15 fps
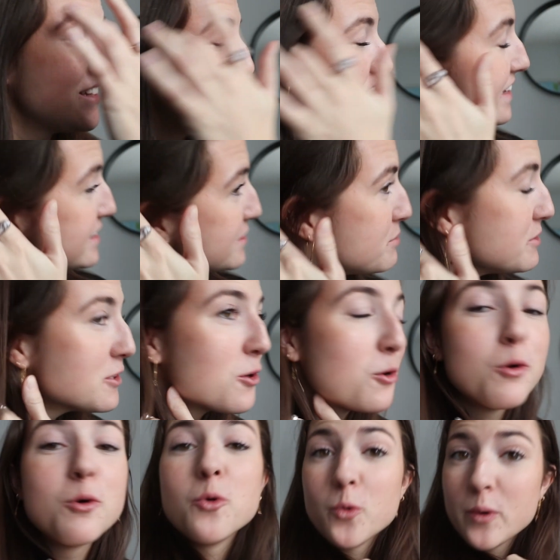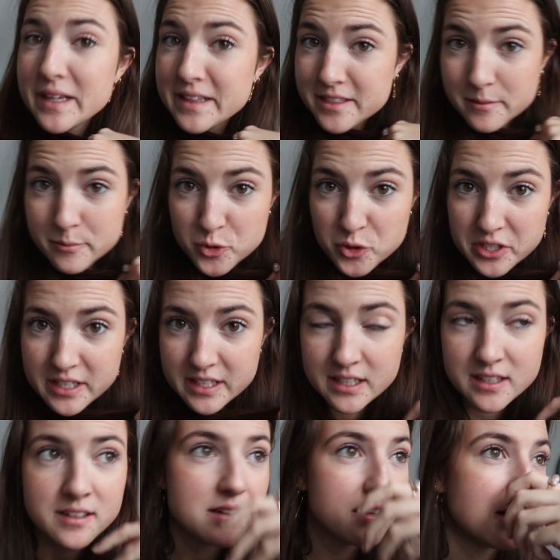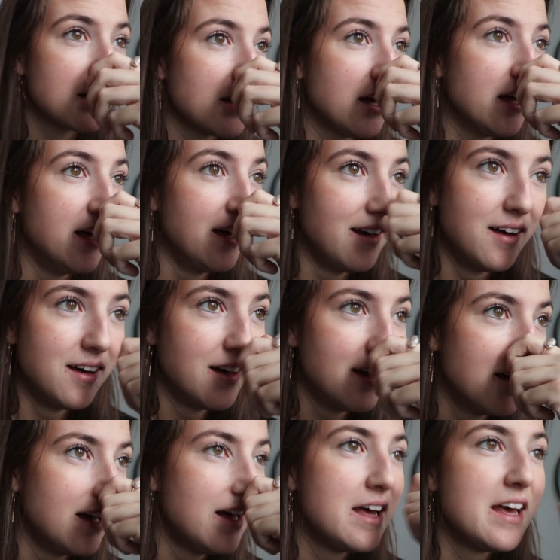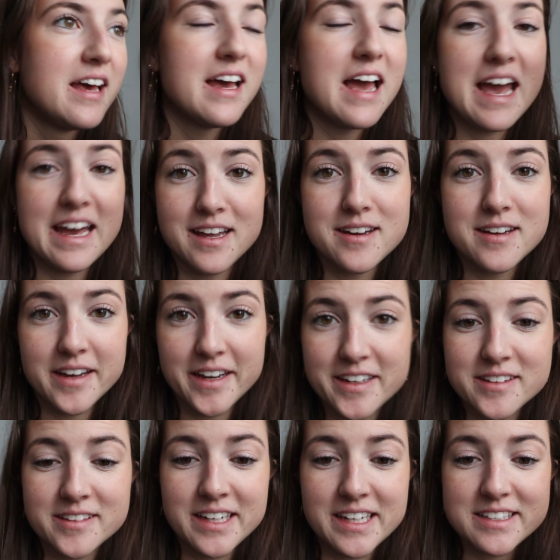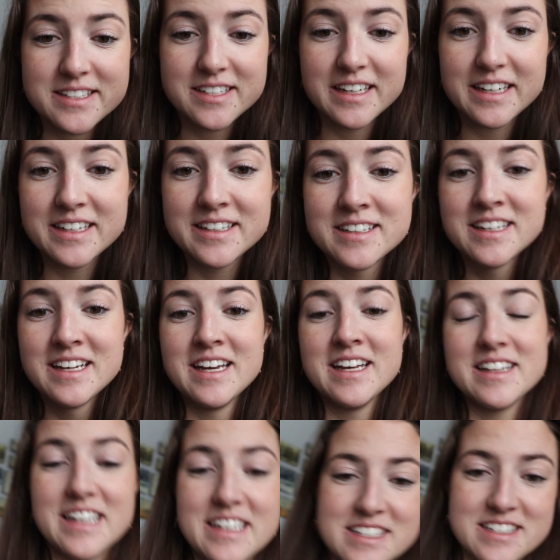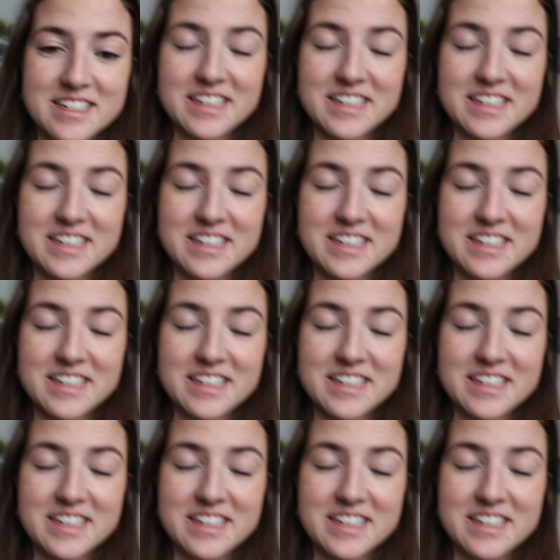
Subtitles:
It's been quite the morning and night last night. Last